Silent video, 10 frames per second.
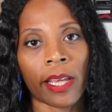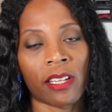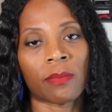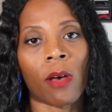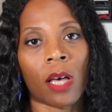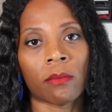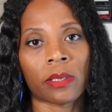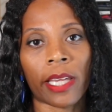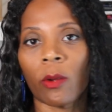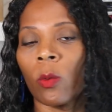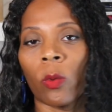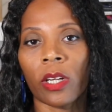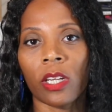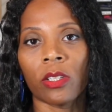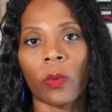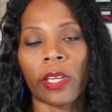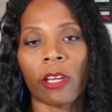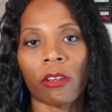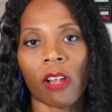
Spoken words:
and his mom's like, what are you doing here?